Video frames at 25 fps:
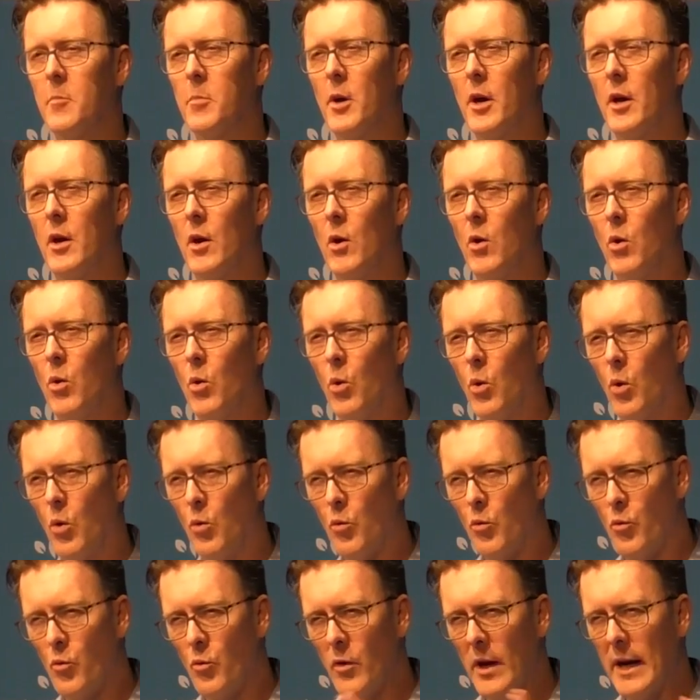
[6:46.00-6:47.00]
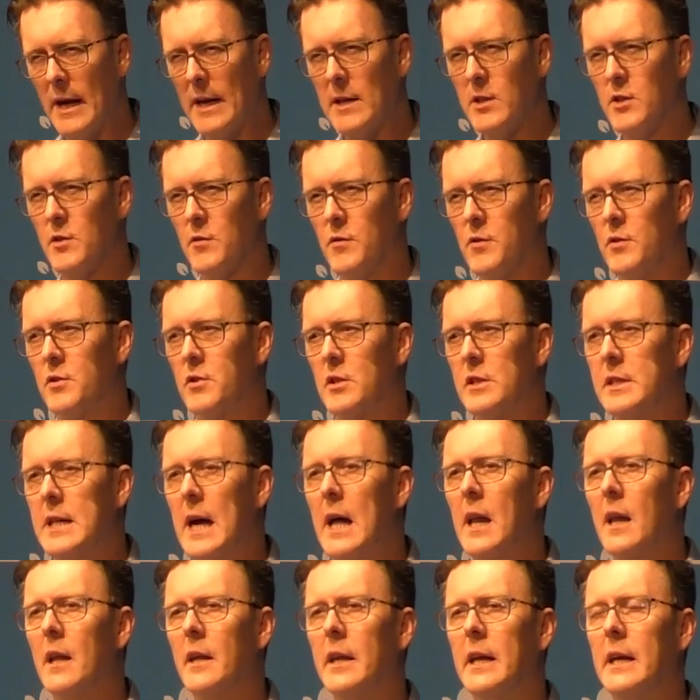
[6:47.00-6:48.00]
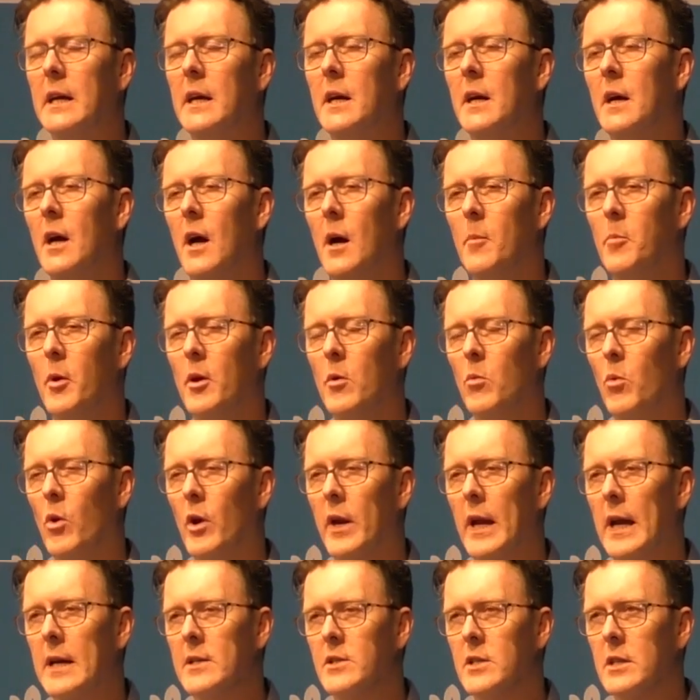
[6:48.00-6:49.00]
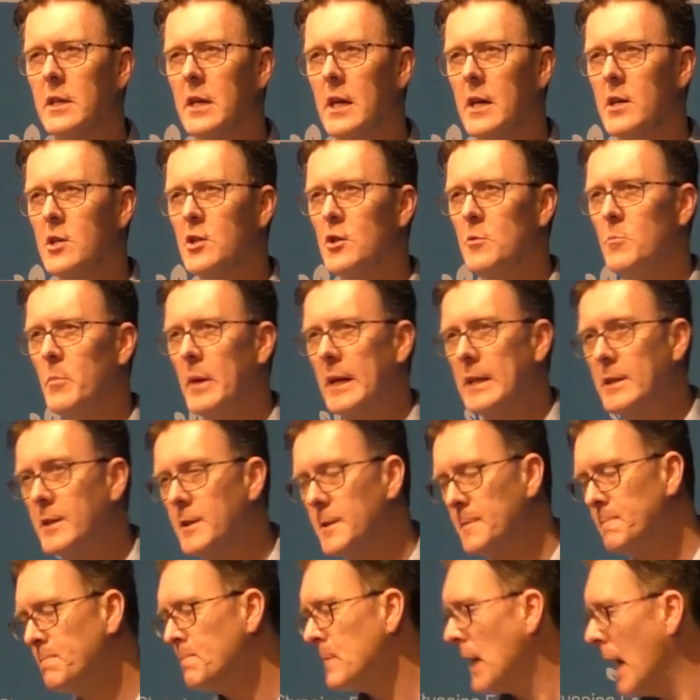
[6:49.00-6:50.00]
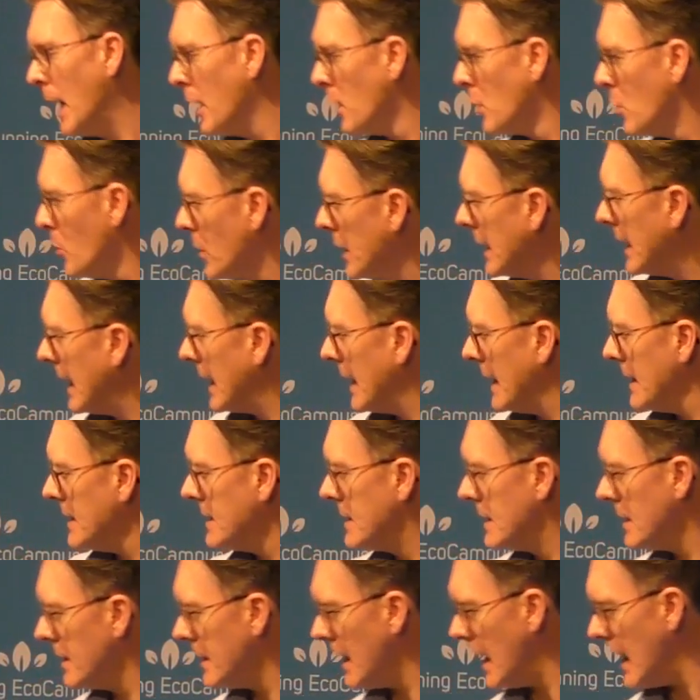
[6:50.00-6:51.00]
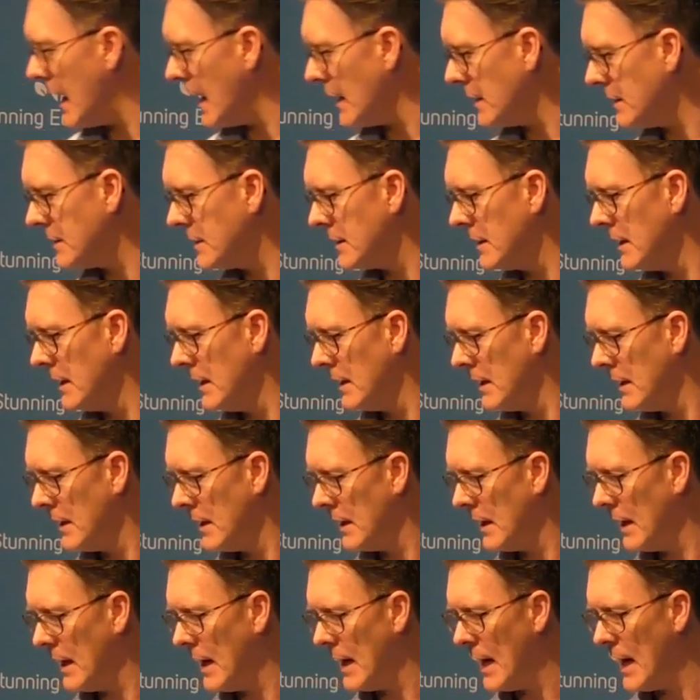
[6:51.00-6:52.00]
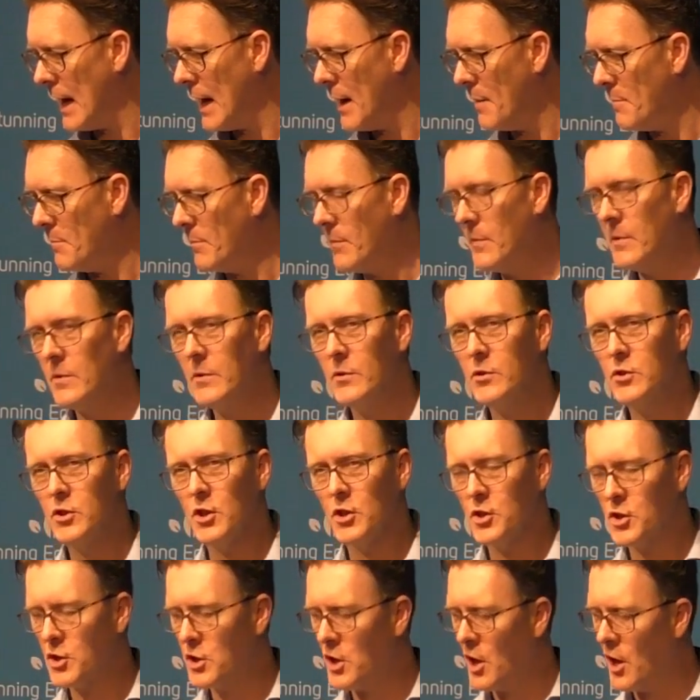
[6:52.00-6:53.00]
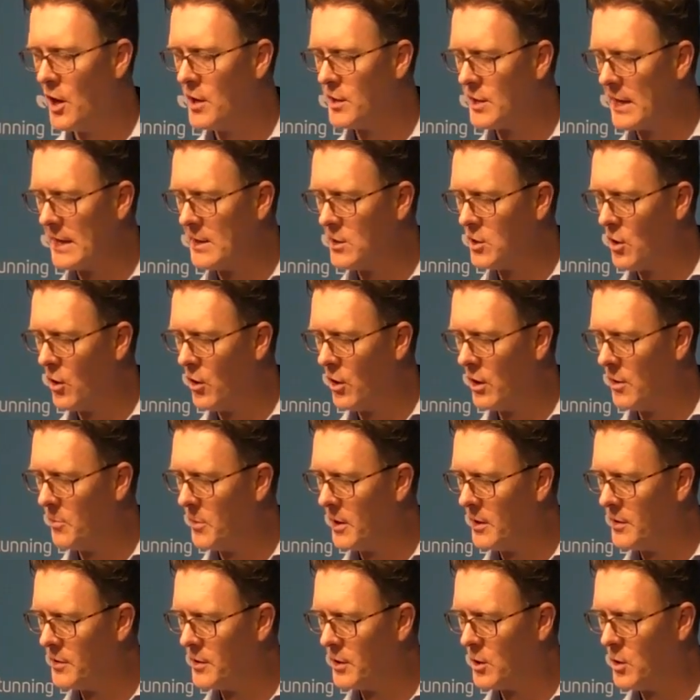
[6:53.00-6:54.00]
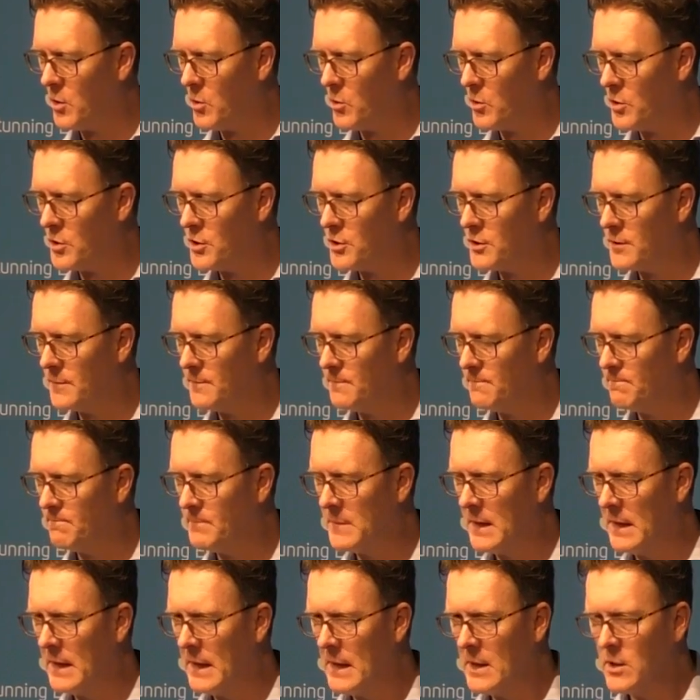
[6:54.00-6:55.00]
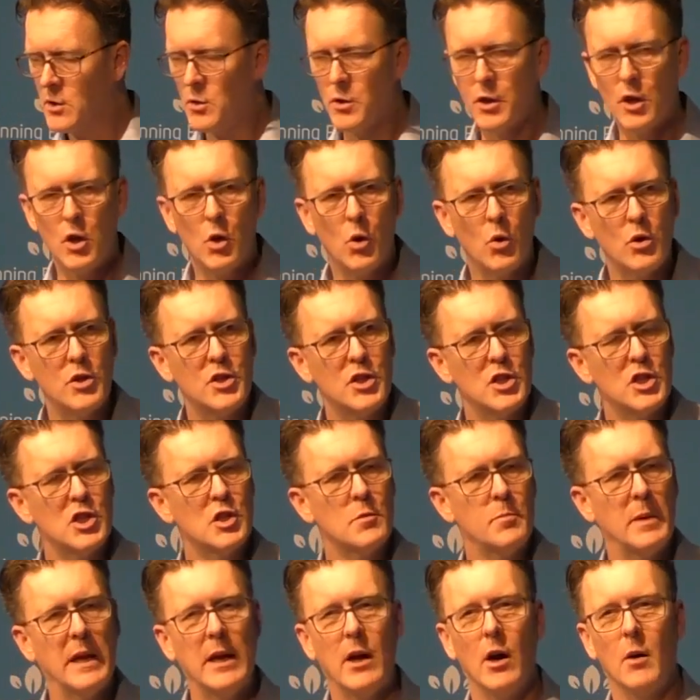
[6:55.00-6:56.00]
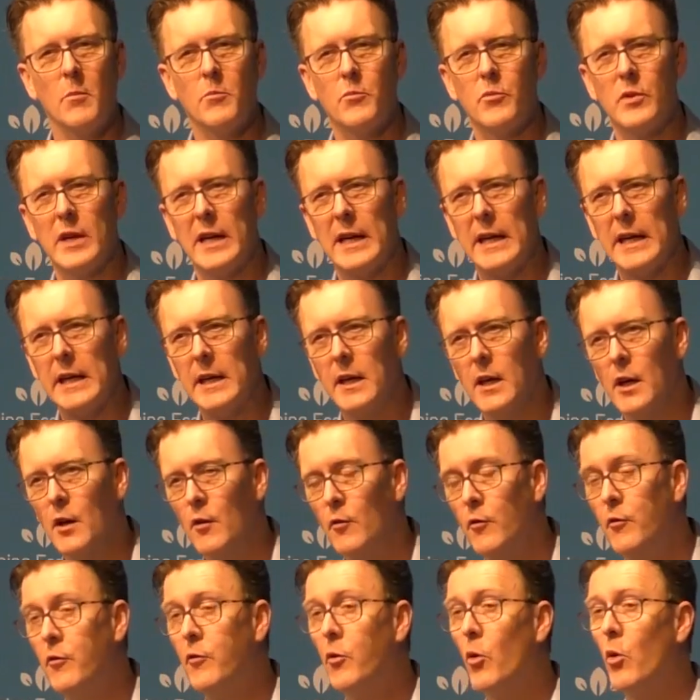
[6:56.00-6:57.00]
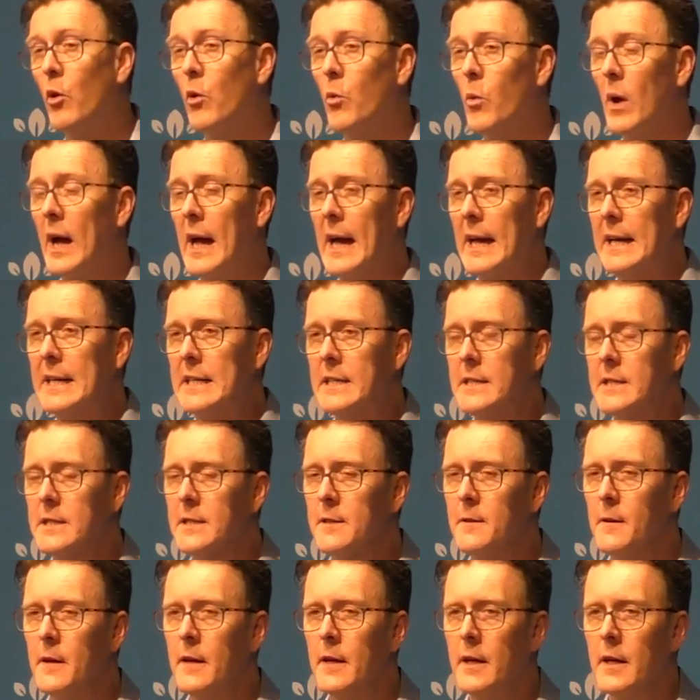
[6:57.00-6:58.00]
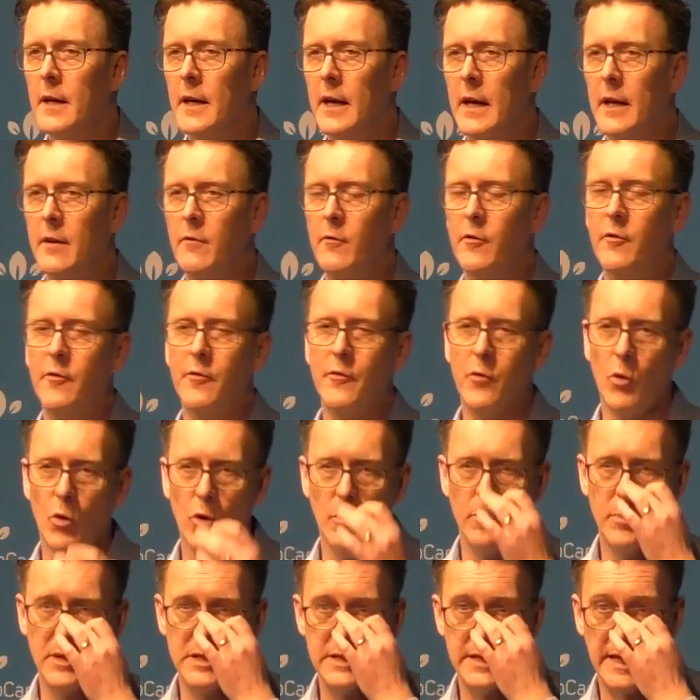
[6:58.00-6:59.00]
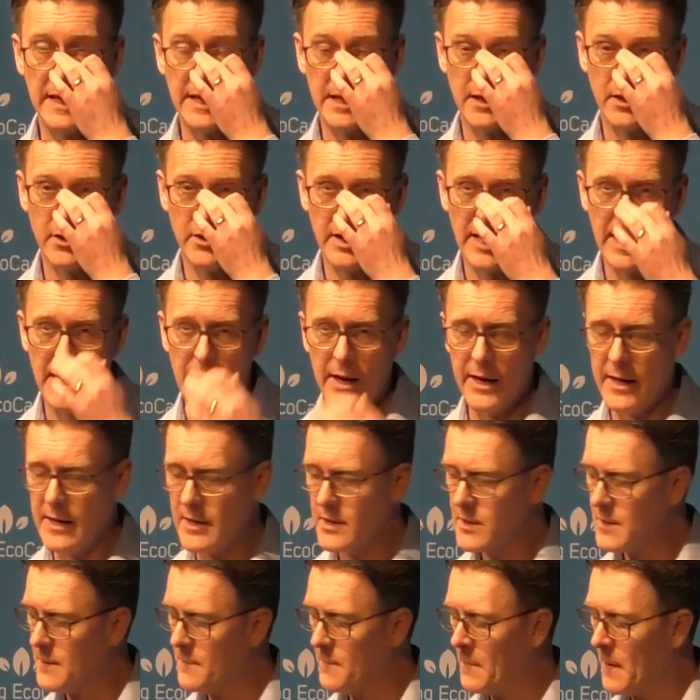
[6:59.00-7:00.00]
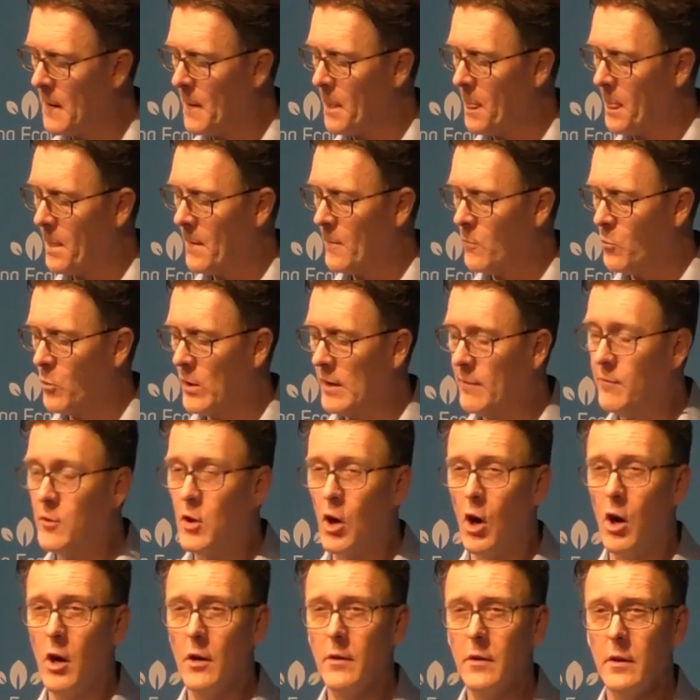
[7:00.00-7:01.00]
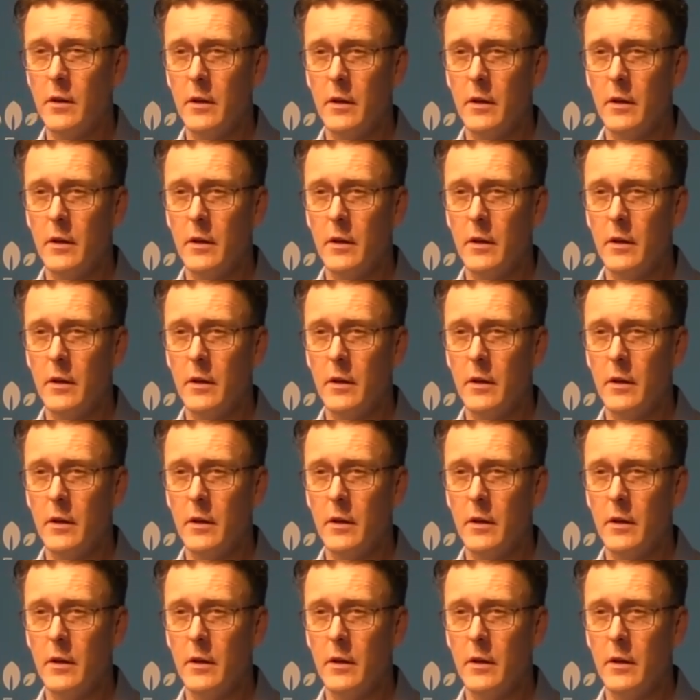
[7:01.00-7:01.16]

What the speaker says: about a whole range of the totality about what education means. And I'm going to get into that just now as I talk about the course. So the course is split up really 4 ways in 4 particular areas. We've got